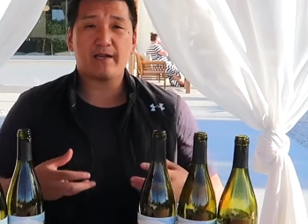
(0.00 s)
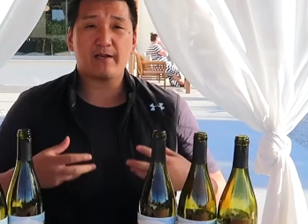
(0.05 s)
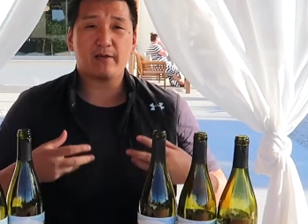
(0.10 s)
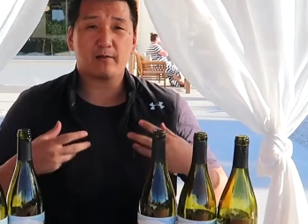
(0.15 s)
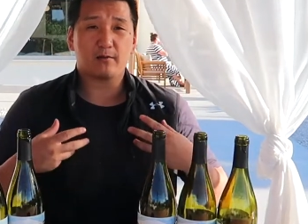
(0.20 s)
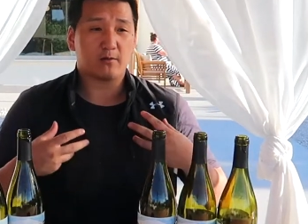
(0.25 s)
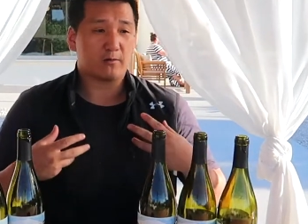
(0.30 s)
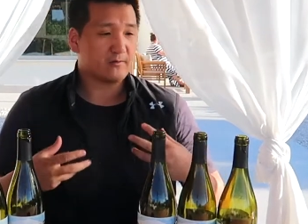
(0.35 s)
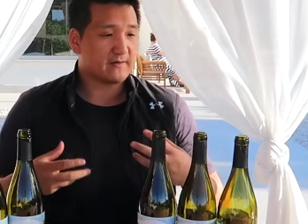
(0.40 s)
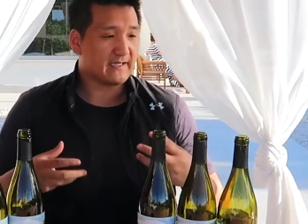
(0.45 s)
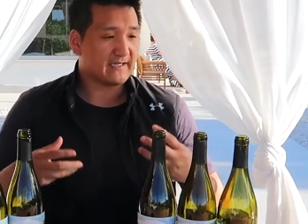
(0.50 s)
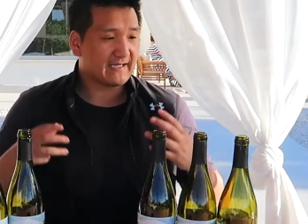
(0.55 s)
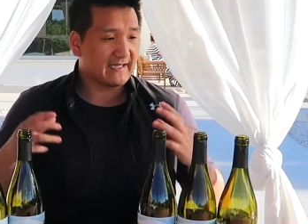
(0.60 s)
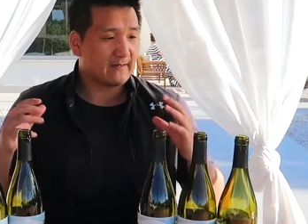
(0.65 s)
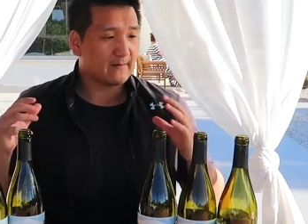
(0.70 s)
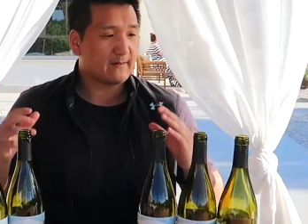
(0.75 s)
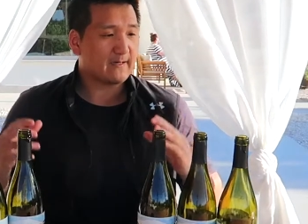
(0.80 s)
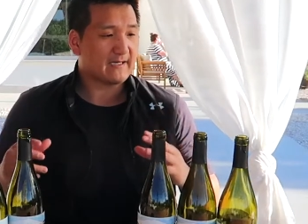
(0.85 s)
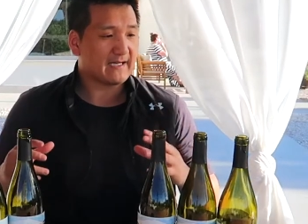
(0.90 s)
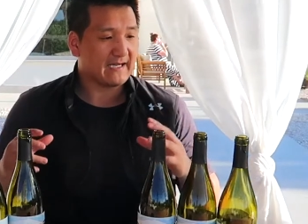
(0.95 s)
You learn that
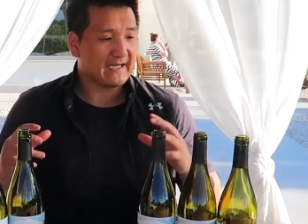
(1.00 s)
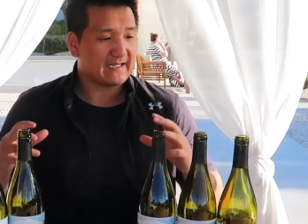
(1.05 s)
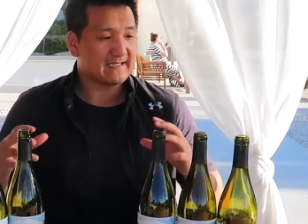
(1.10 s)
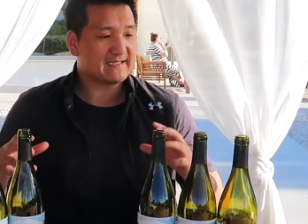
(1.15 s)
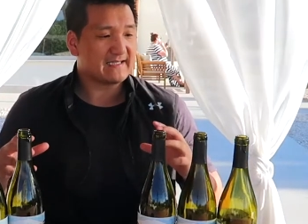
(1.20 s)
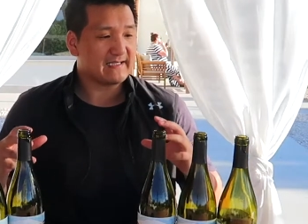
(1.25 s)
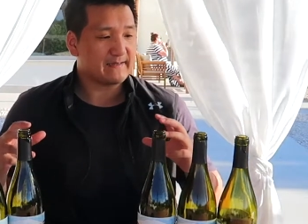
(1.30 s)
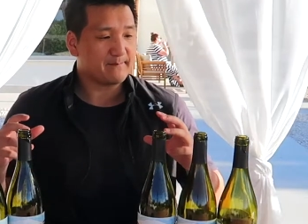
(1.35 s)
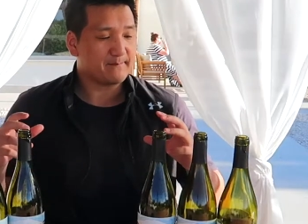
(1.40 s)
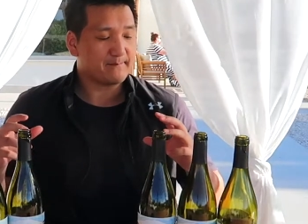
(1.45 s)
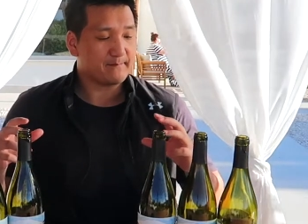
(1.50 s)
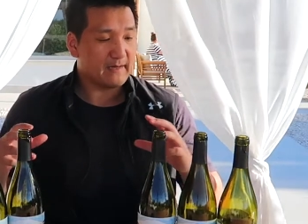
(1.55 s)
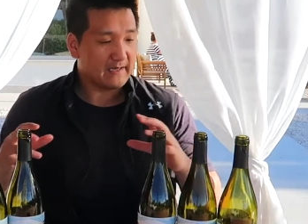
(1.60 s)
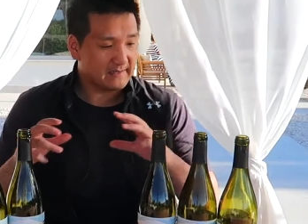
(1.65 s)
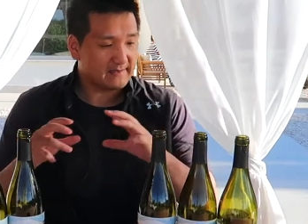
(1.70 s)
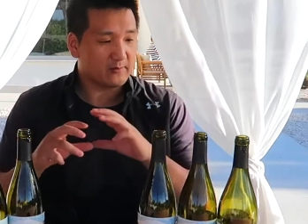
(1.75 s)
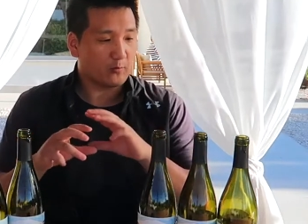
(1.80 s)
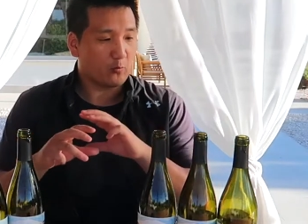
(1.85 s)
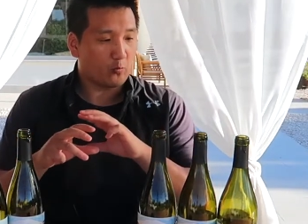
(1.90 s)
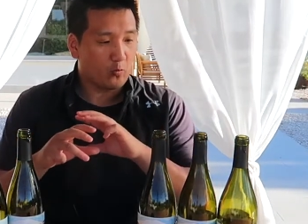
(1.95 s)
Caracante
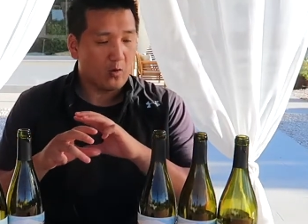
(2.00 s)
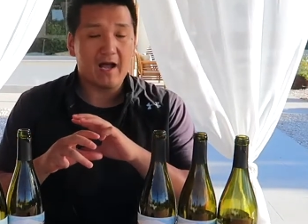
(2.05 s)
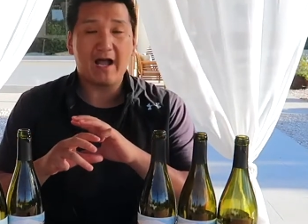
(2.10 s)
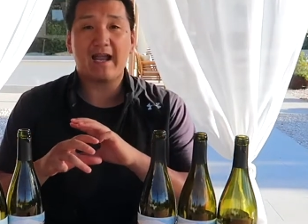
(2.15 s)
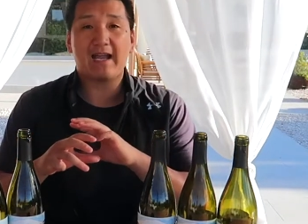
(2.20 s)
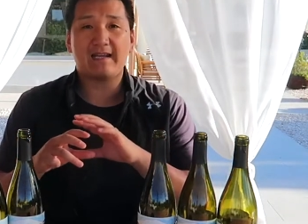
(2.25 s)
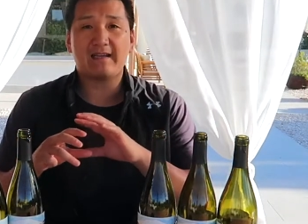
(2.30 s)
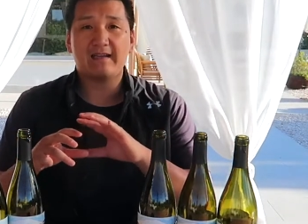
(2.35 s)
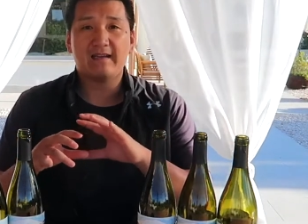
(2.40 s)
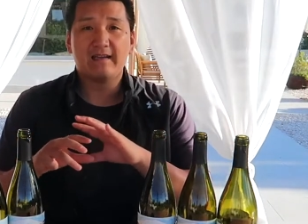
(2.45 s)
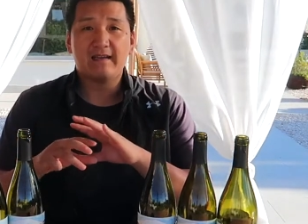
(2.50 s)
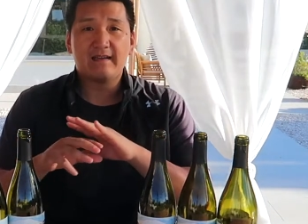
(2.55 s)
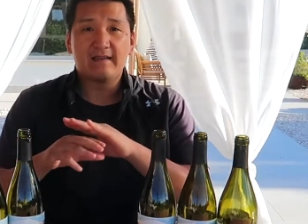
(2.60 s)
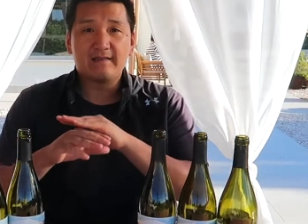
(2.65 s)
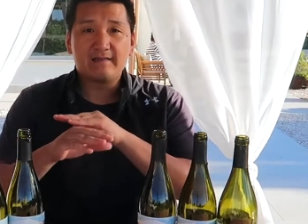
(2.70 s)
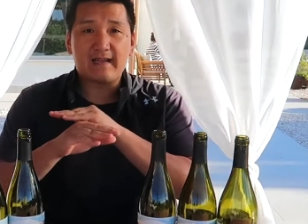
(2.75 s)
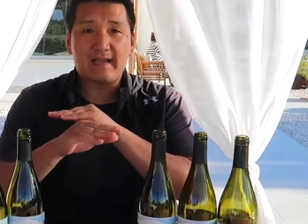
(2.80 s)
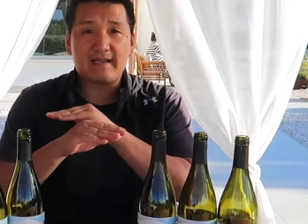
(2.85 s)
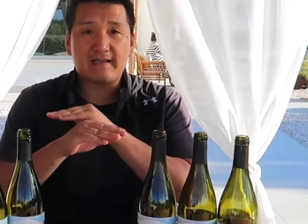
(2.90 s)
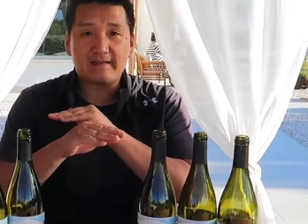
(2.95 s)
is a wine
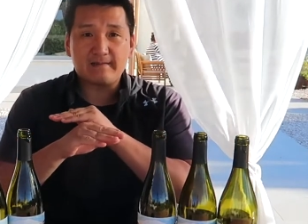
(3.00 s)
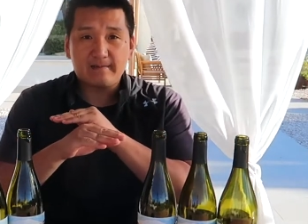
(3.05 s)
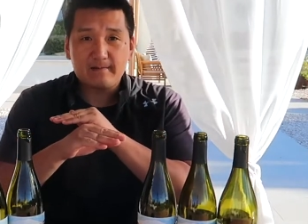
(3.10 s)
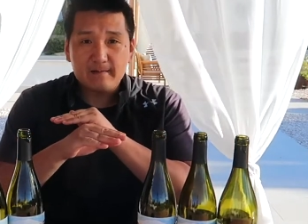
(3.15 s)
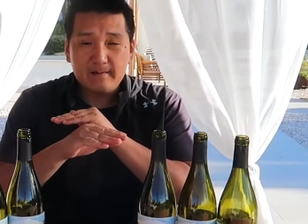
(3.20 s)
that